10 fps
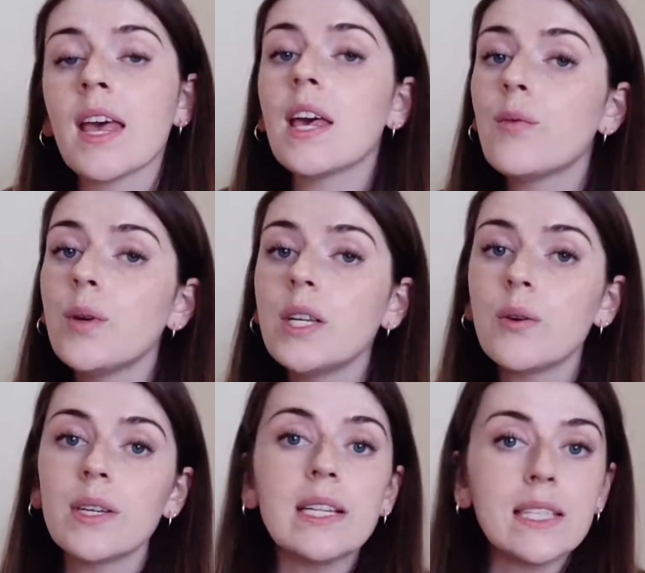If we
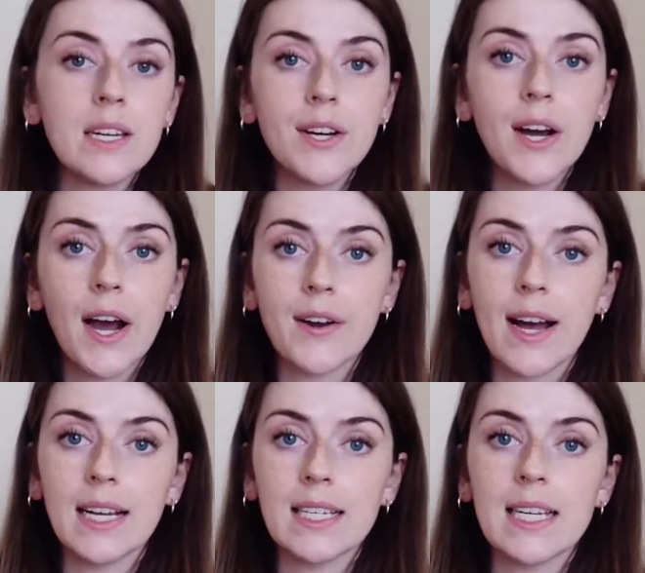don't consider
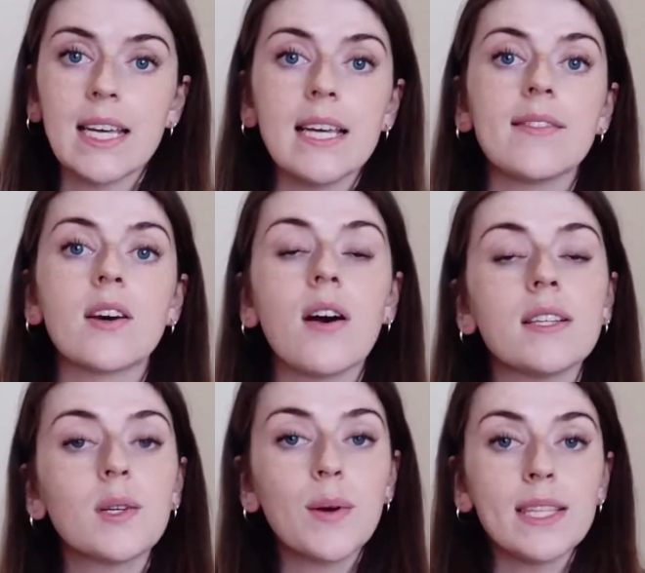chirality, the
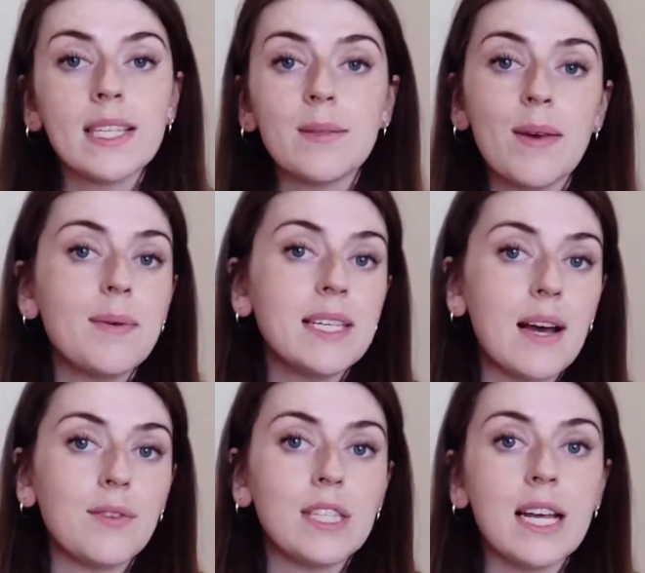consequences may be
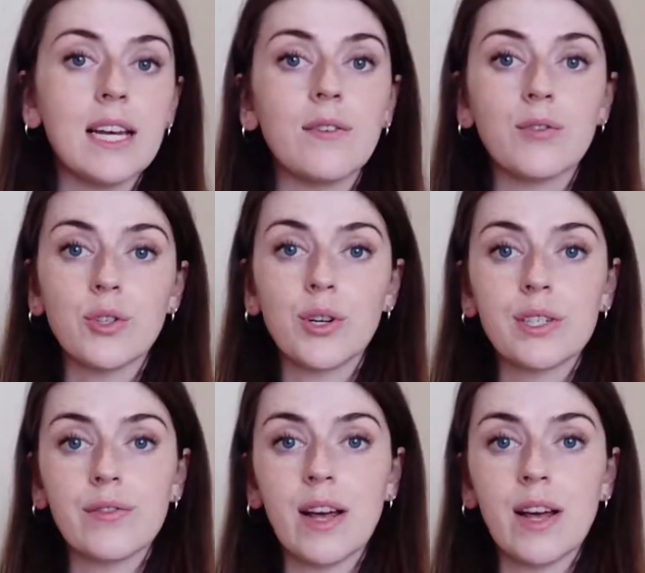devastating for drug